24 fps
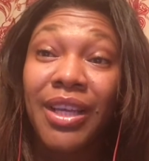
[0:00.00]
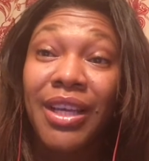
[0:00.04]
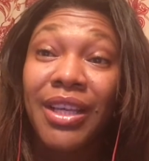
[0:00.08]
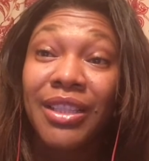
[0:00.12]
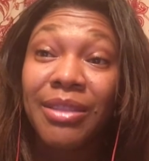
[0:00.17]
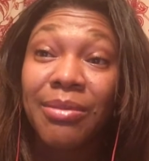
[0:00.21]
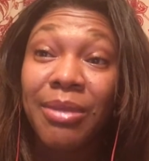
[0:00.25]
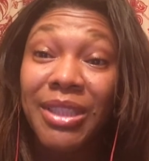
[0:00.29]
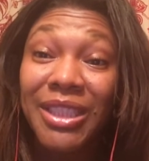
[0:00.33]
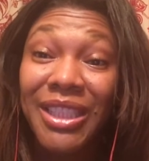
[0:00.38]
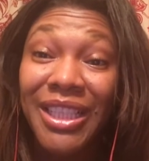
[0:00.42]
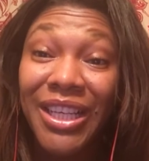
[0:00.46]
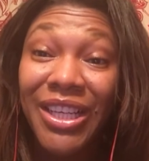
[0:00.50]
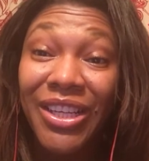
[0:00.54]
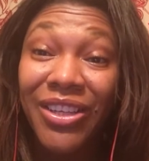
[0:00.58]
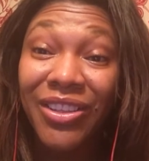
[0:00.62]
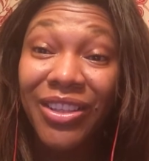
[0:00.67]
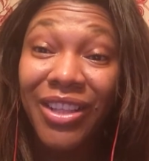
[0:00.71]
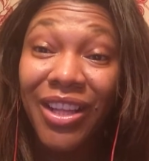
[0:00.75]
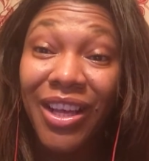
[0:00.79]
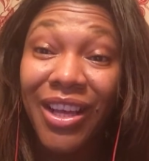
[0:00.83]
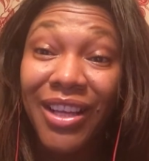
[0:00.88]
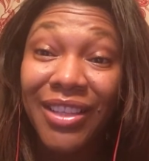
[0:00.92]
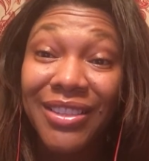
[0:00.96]
especially hair
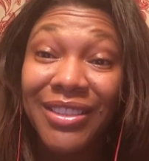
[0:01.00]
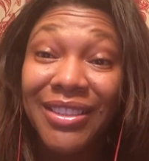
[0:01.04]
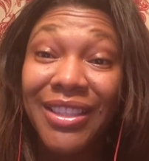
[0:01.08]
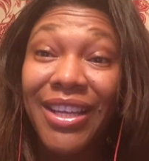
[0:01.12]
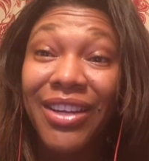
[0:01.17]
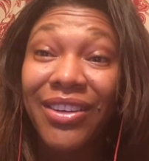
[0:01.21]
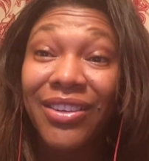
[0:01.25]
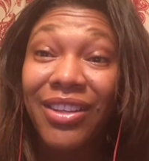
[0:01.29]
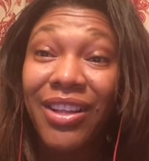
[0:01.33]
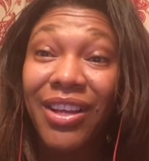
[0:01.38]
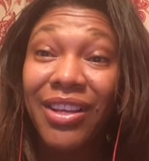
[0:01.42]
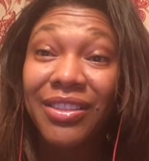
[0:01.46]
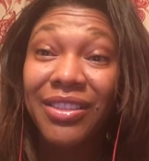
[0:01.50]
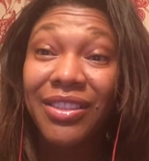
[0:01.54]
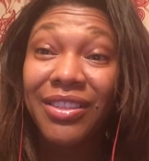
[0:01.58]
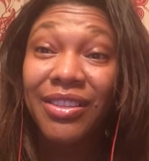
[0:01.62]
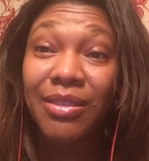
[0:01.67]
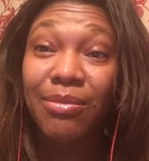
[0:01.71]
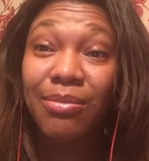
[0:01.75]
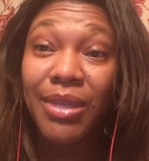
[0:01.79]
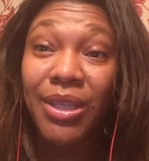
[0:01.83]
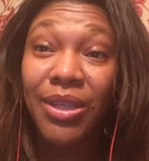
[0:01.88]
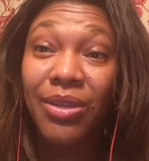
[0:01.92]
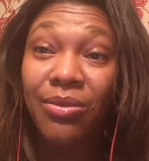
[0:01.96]
loss. Hair loss is a
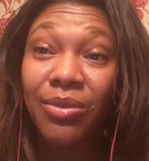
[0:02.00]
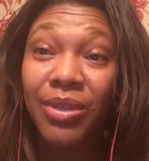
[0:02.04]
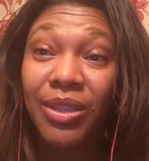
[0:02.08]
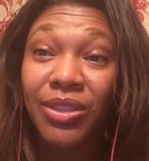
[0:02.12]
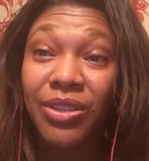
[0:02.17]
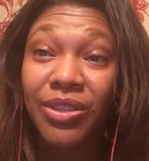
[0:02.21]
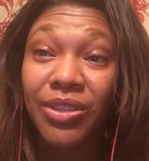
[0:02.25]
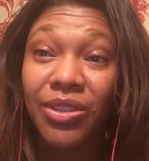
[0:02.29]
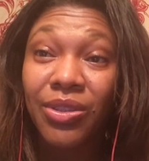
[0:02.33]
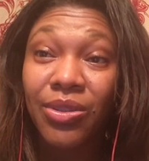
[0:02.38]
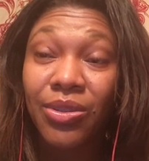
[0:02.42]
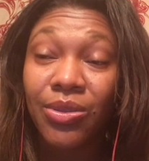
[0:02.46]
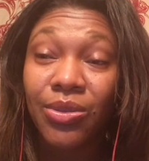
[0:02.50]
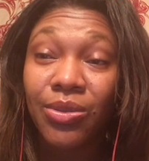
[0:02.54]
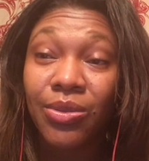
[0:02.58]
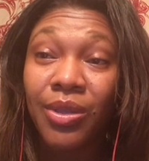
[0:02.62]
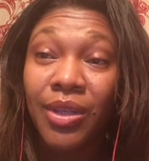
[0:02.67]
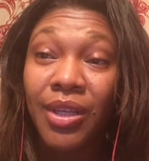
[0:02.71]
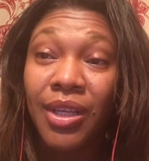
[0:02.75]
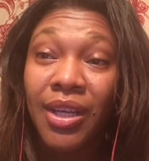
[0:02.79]
big one too.